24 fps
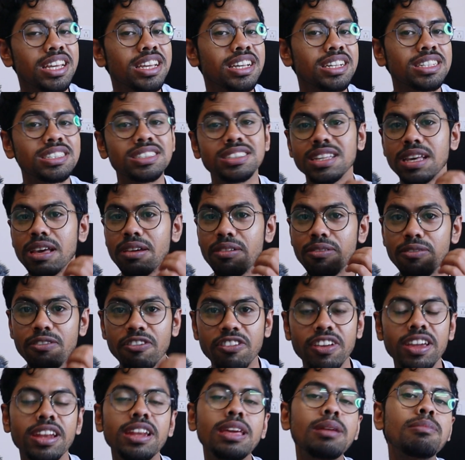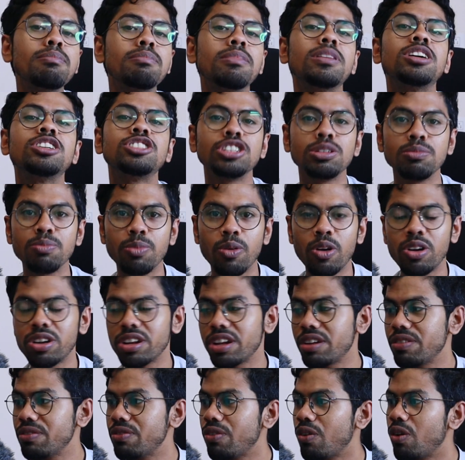is very much
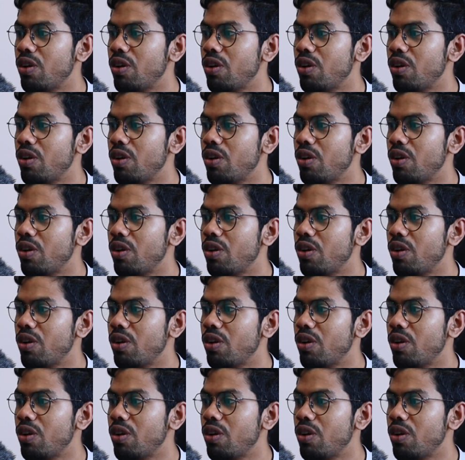important